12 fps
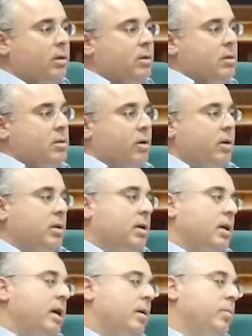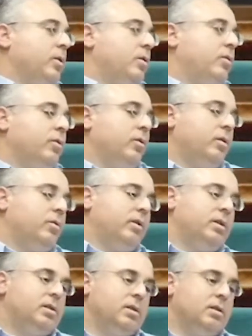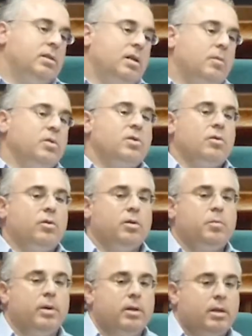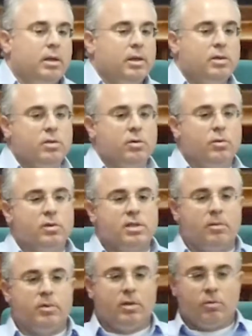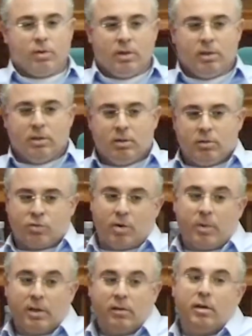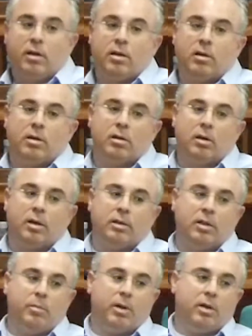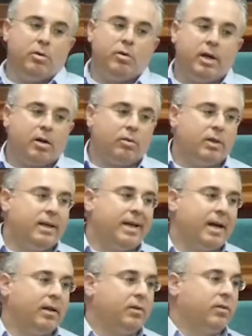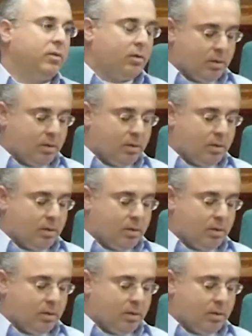So it can help you to increase in some sort, but unless you do something really dramatic, typically you cannot get